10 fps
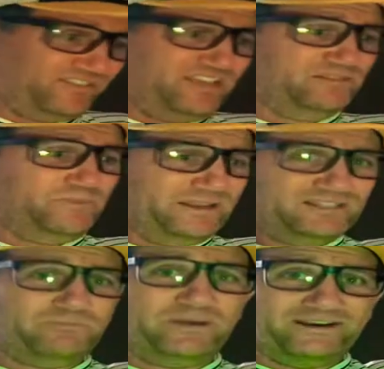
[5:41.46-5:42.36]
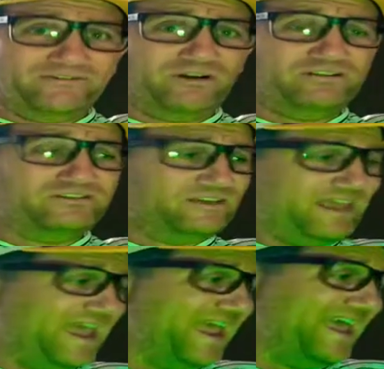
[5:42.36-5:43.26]
these big spinning rods,
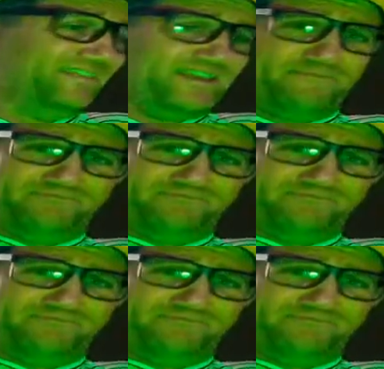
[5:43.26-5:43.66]
and they're